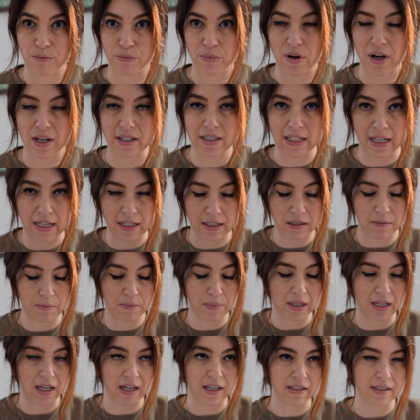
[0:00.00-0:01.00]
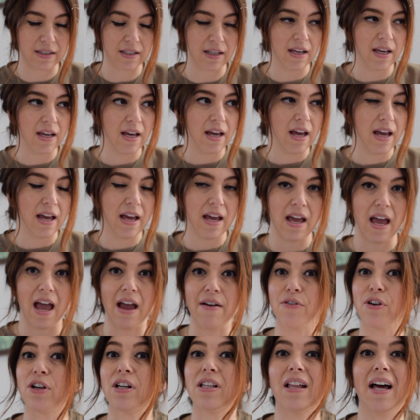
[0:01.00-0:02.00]
process, because
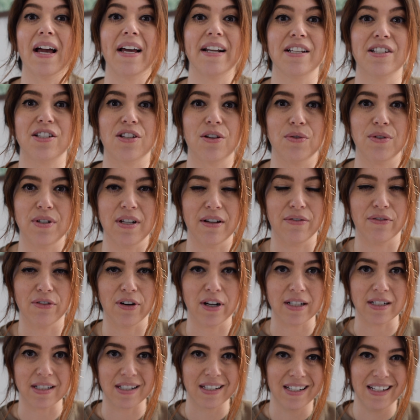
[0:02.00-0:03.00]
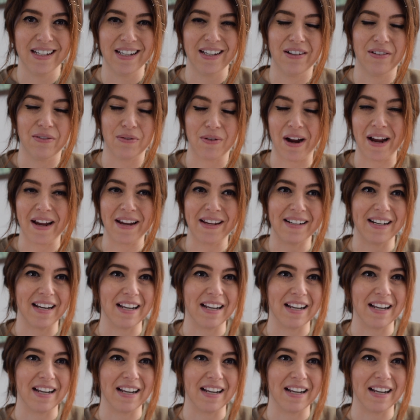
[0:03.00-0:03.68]
every client is so different, right?